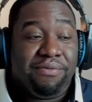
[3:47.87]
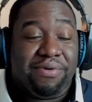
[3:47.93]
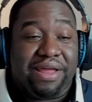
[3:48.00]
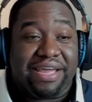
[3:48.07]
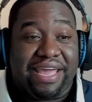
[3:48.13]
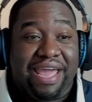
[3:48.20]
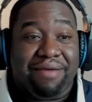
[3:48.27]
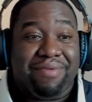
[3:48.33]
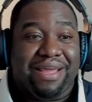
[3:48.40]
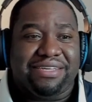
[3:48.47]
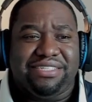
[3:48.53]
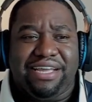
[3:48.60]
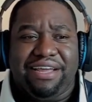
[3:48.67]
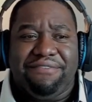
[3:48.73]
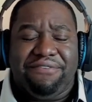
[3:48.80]
a game like
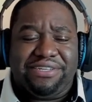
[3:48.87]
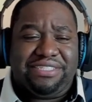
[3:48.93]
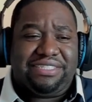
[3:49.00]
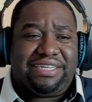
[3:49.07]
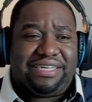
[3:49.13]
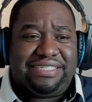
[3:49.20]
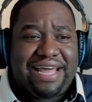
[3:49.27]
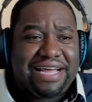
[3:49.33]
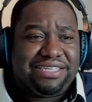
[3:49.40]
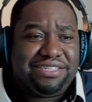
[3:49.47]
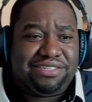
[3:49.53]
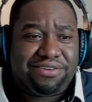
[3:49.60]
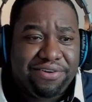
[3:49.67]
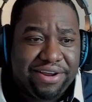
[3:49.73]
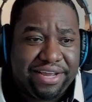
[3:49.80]
say for instance
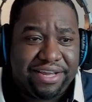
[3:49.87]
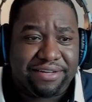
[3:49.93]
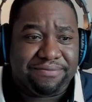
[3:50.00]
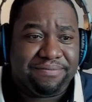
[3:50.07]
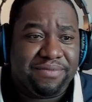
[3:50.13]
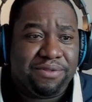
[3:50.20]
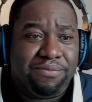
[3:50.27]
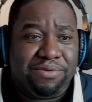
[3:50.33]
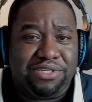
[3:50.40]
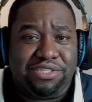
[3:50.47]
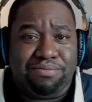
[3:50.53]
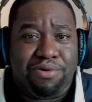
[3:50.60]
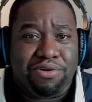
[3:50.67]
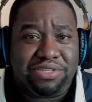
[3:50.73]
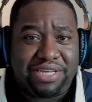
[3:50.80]
Assassin's Creed, which
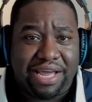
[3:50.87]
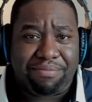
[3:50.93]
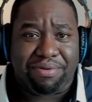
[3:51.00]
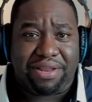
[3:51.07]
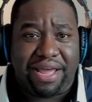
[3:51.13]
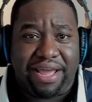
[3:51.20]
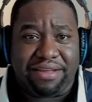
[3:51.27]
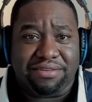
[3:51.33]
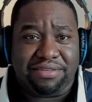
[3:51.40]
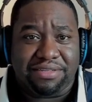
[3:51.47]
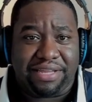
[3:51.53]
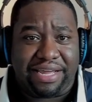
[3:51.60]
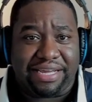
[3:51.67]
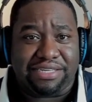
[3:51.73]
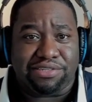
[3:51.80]
is multi-plat,
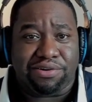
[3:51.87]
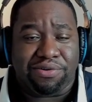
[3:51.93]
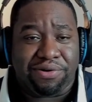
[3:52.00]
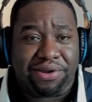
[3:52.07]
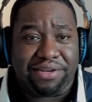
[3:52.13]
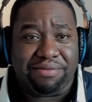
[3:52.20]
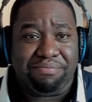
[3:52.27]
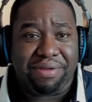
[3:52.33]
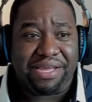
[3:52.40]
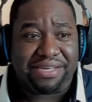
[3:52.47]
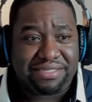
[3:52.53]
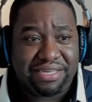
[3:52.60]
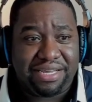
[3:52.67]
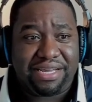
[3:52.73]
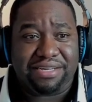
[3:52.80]
like it's on
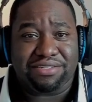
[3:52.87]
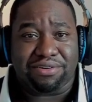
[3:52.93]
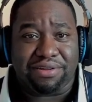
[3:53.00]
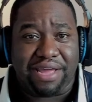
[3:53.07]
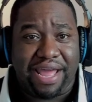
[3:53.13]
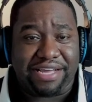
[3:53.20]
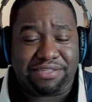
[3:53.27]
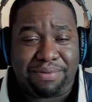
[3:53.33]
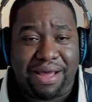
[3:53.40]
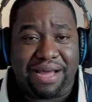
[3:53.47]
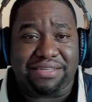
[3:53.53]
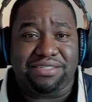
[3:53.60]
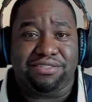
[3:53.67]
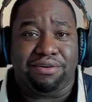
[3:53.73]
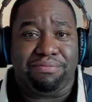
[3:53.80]
PC, it's on Xbox,
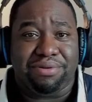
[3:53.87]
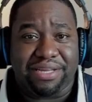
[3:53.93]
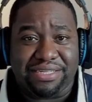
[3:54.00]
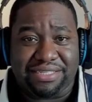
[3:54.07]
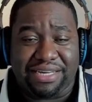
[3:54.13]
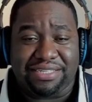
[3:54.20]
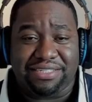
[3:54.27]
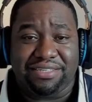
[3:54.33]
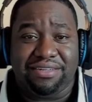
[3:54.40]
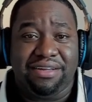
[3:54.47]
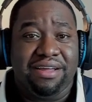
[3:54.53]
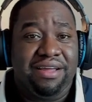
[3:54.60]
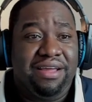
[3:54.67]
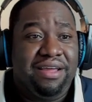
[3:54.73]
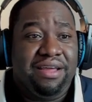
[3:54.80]
it's on PlayStation.
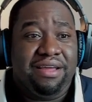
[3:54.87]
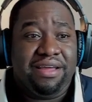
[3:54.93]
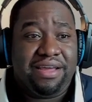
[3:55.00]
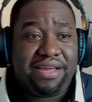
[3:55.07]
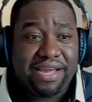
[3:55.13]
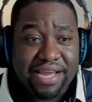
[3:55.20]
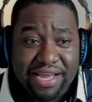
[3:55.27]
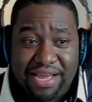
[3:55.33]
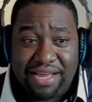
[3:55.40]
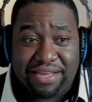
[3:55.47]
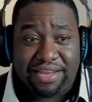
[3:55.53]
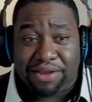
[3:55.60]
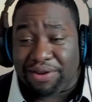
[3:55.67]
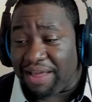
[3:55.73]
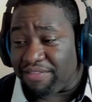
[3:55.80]

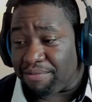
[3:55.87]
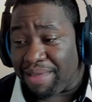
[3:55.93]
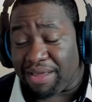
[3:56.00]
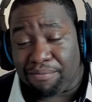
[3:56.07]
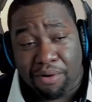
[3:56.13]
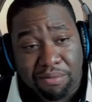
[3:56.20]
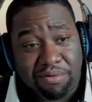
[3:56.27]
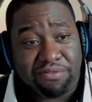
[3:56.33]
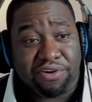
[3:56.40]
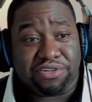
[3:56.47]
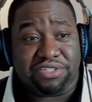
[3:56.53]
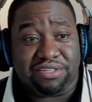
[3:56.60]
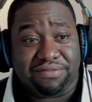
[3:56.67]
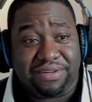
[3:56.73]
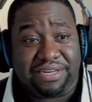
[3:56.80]
They're gonna have to make a mobile
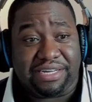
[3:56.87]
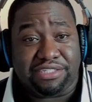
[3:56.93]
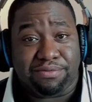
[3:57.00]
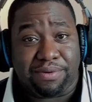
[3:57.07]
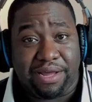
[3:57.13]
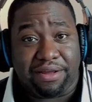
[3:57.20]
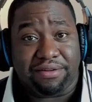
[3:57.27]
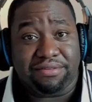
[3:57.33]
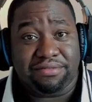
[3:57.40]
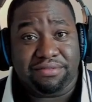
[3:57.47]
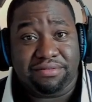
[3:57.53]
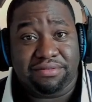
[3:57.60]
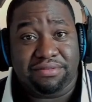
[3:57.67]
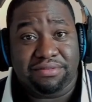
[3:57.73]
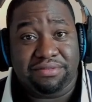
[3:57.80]
version of it as well,
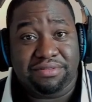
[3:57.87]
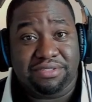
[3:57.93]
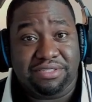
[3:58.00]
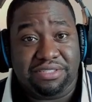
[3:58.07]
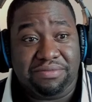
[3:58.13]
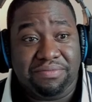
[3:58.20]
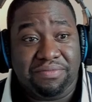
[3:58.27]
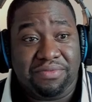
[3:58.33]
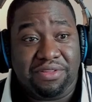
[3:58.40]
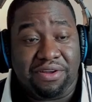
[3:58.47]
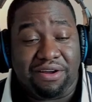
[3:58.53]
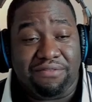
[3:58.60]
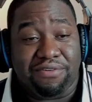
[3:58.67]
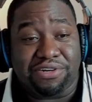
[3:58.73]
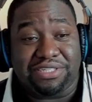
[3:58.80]

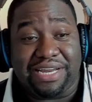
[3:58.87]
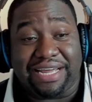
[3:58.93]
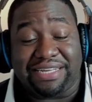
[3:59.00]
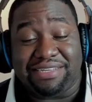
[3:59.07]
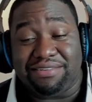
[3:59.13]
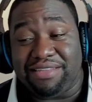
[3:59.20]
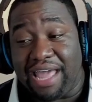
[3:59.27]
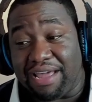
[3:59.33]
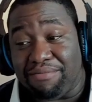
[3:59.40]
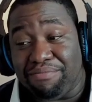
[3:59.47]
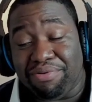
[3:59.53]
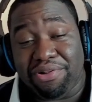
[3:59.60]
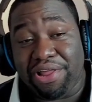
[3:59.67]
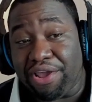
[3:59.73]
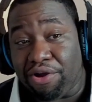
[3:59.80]
a version that could that could
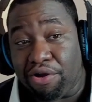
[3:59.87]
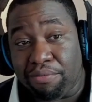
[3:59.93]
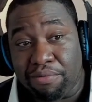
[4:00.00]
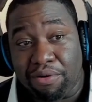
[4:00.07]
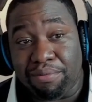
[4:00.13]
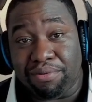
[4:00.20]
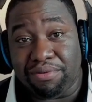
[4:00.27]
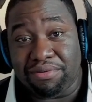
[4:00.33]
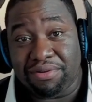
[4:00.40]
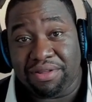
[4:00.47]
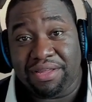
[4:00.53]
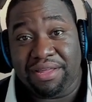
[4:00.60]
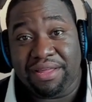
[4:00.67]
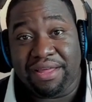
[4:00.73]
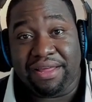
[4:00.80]
play on mobile.
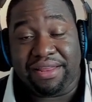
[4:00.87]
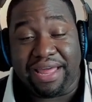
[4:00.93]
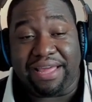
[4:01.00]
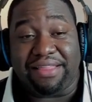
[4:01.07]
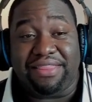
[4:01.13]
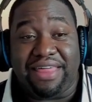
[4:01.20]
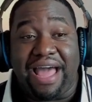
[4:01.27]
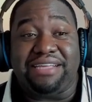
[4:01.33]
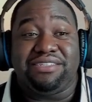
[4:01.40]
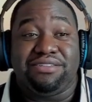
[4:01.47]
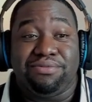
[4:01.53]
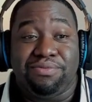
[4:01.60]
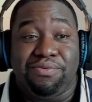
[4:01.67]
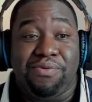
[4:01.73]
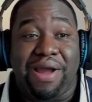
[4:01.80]
Like that's
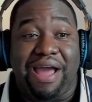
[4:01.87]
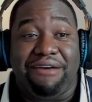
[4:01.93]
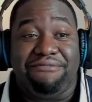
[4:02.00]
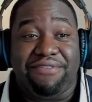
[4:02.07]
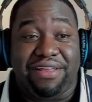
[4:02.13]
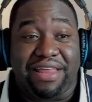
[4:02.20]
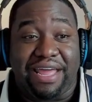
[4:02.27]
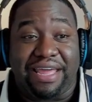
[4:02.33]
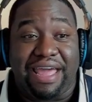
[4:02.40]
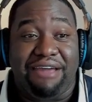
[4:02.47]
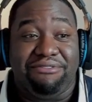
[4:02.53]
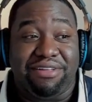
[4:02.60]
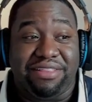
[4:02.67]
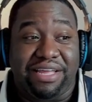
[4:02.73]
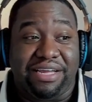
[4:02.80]
where I feel like
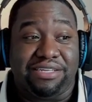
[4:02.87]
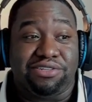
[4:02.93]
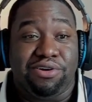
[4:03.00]
everything is